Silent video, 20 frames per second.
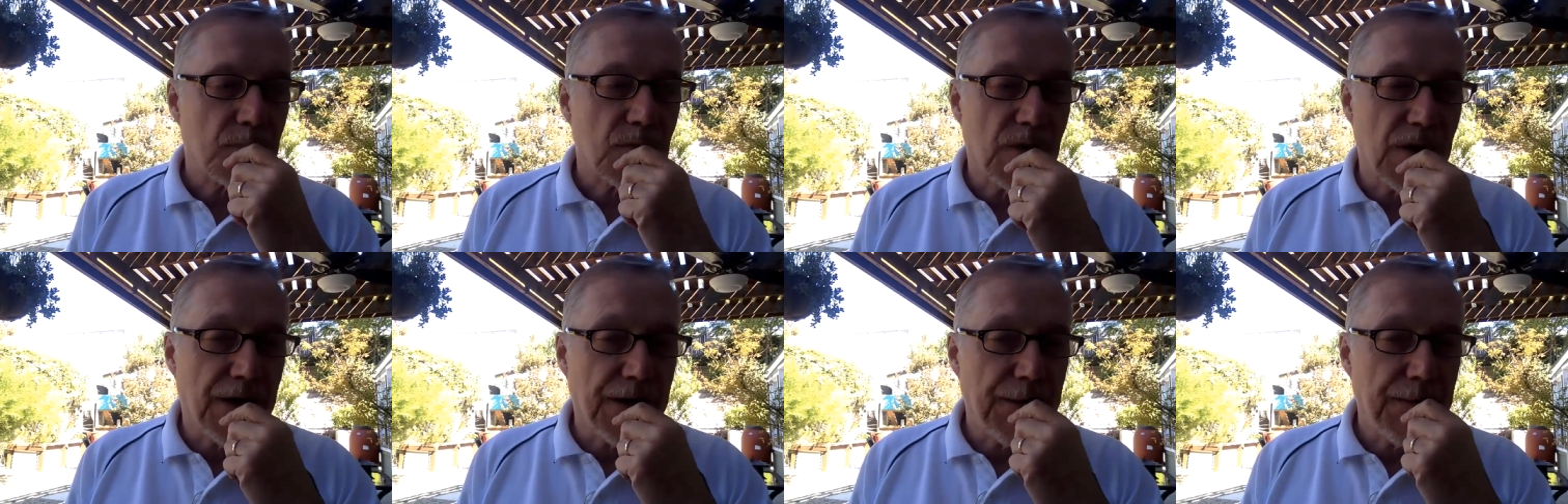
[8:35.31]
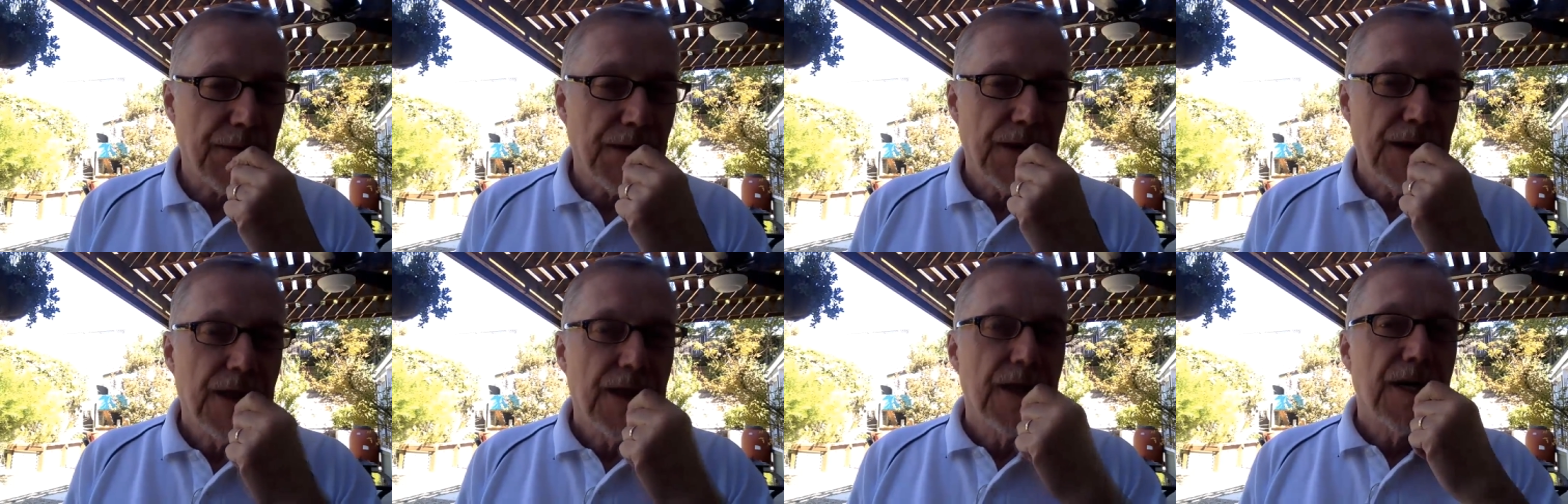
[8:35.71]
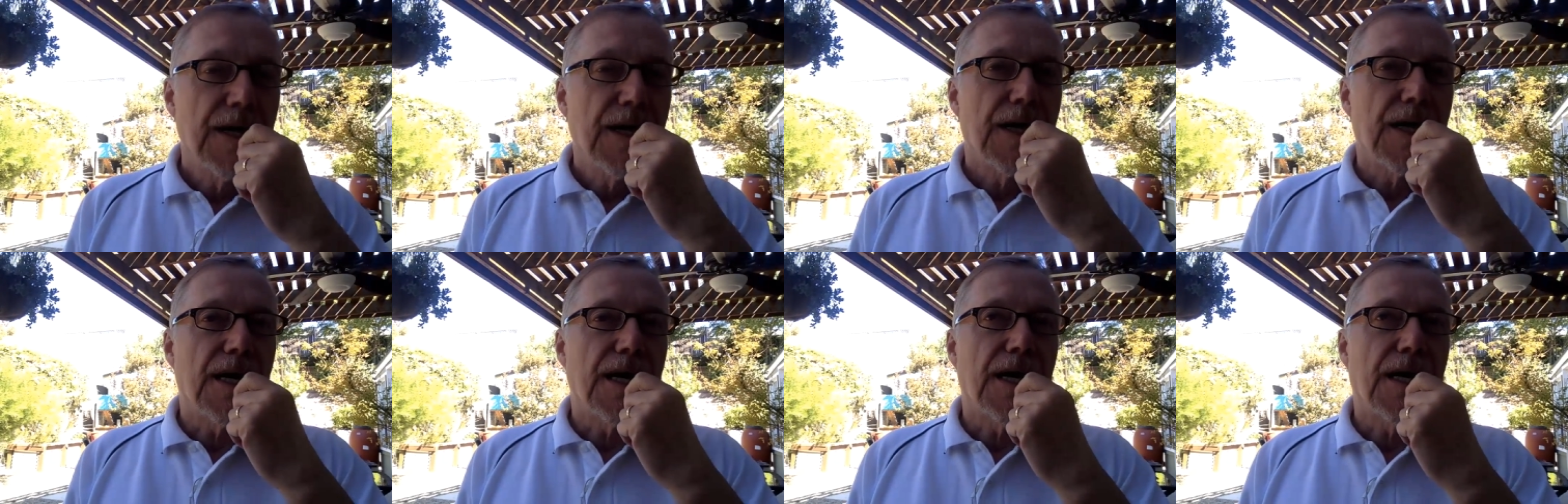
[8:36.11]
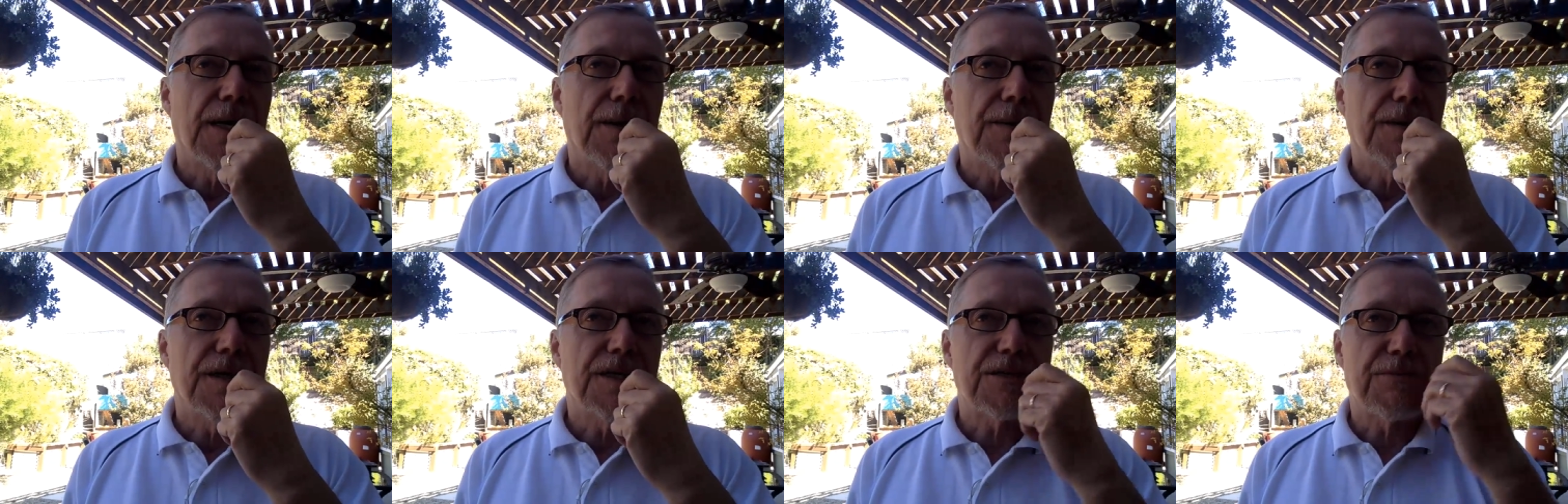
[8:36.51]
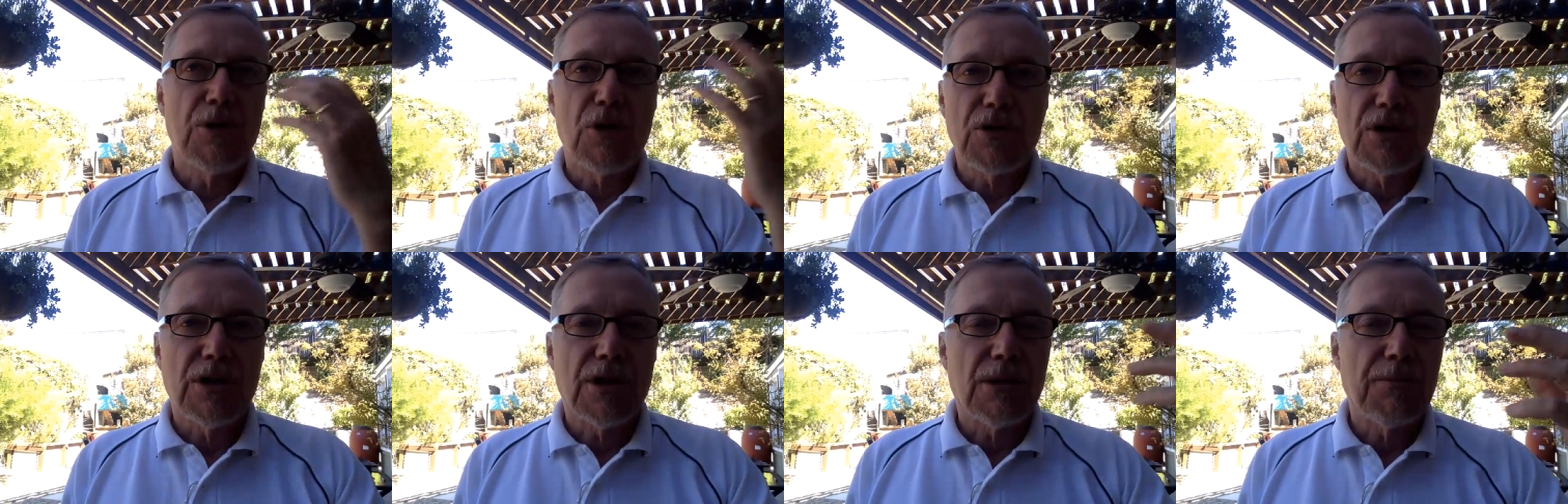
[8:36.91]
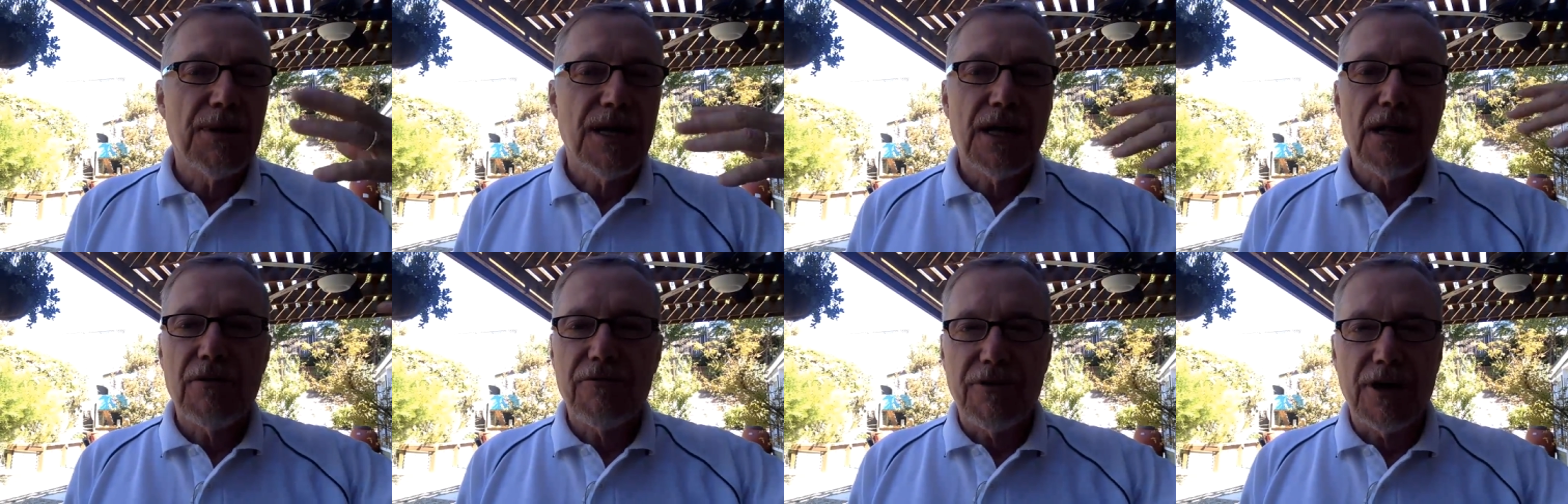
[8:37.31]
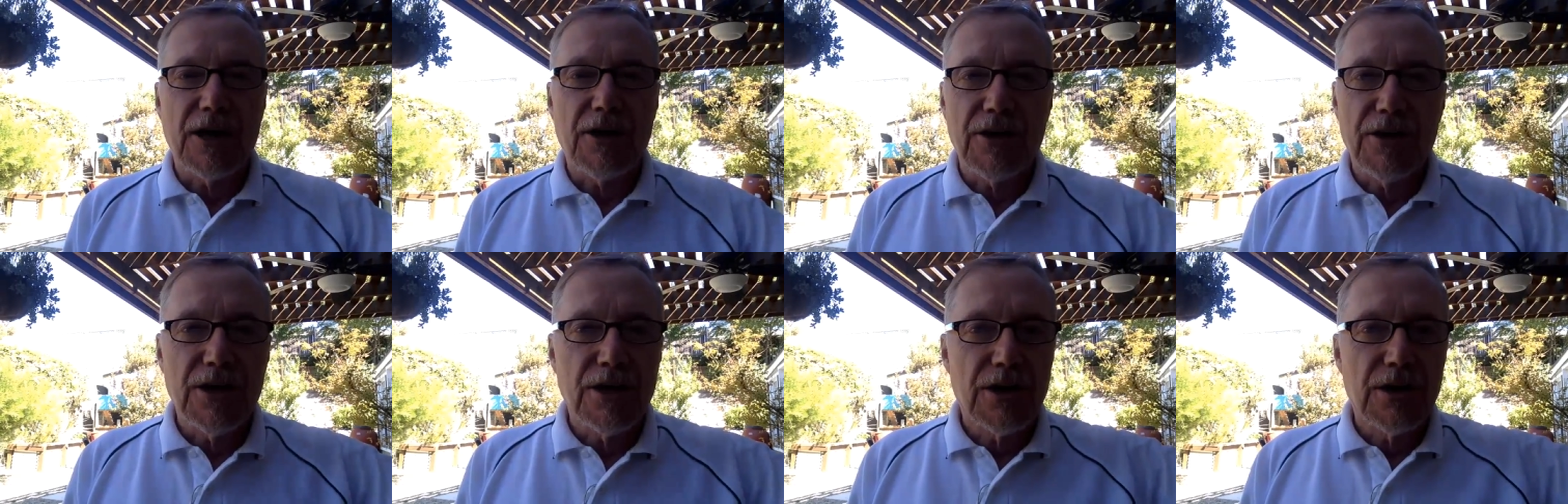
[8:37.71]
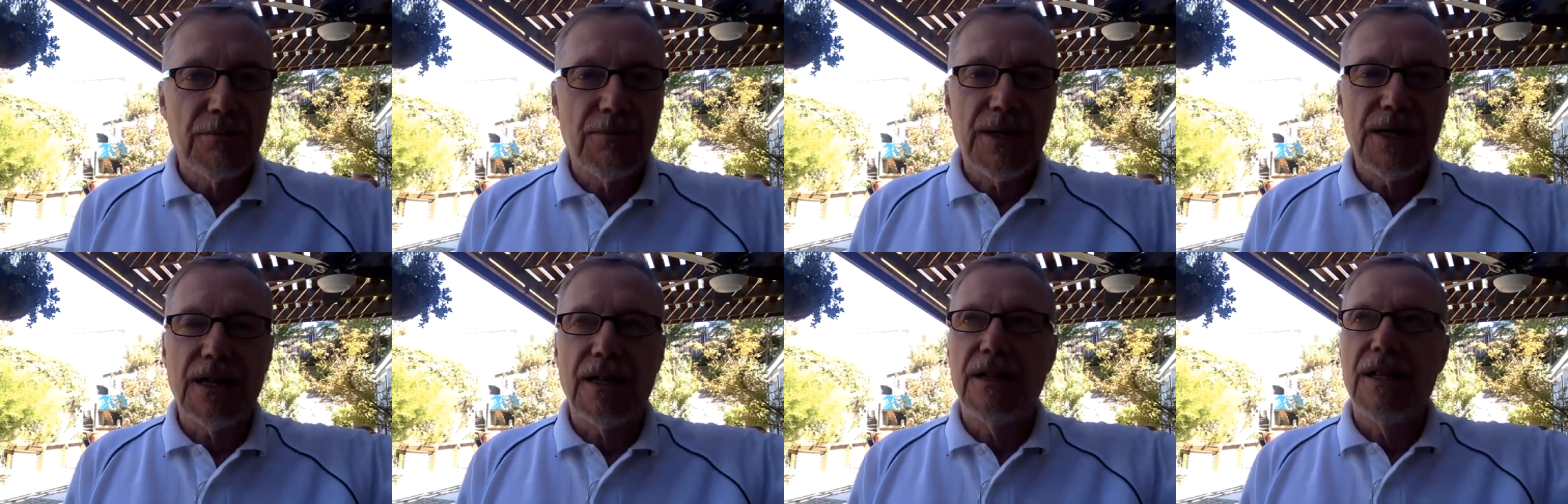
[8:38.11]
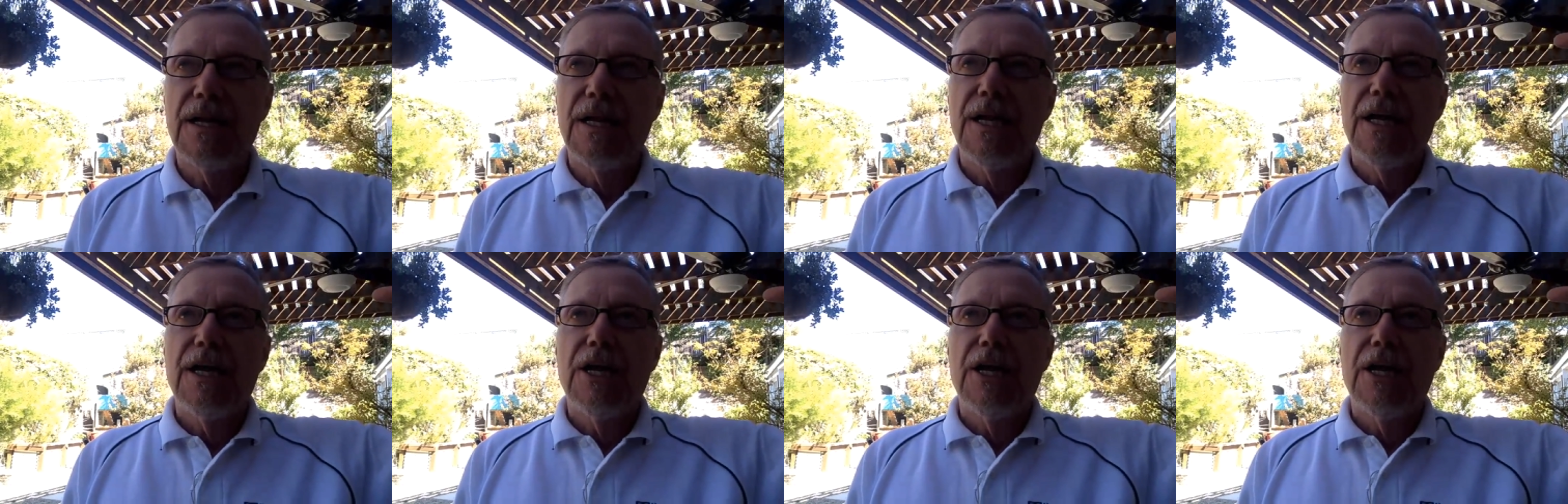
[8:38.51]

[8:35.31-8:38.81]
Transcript: Okay, uh, a smoke alarm bell, fire alarm bell